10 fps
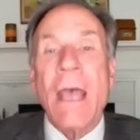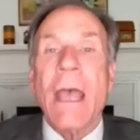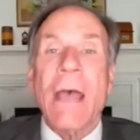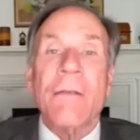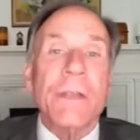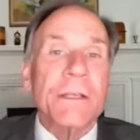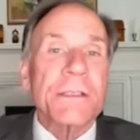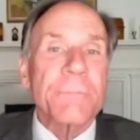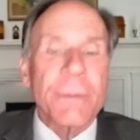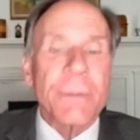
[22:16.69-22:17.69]
and the
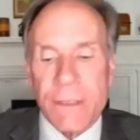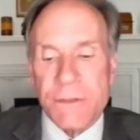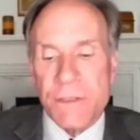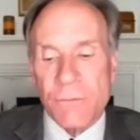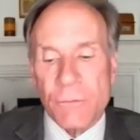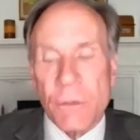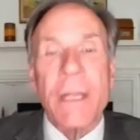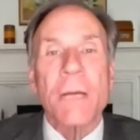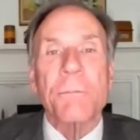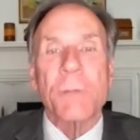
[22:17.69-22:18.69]
experience of
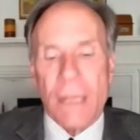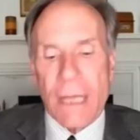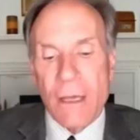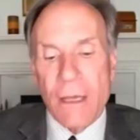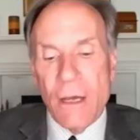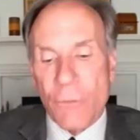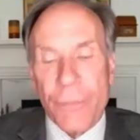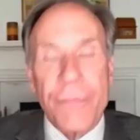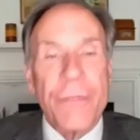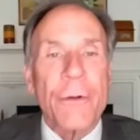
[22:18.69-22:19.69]
running a play for
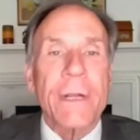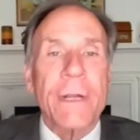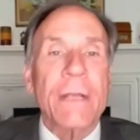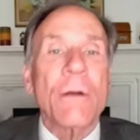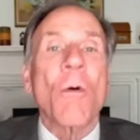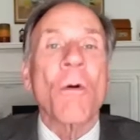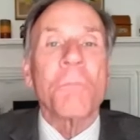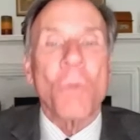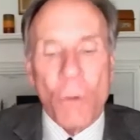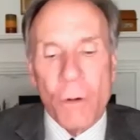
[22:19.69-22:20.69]
30 or
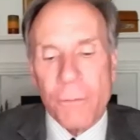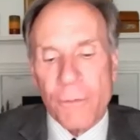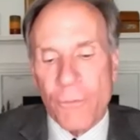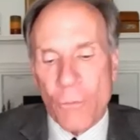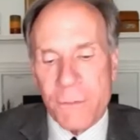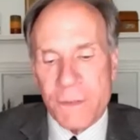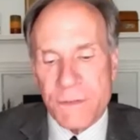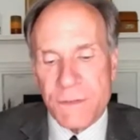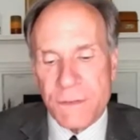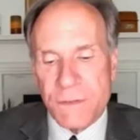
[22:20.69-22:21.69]
more
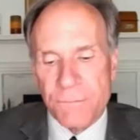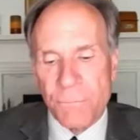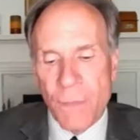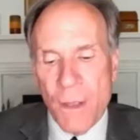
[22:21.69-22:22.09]
performances.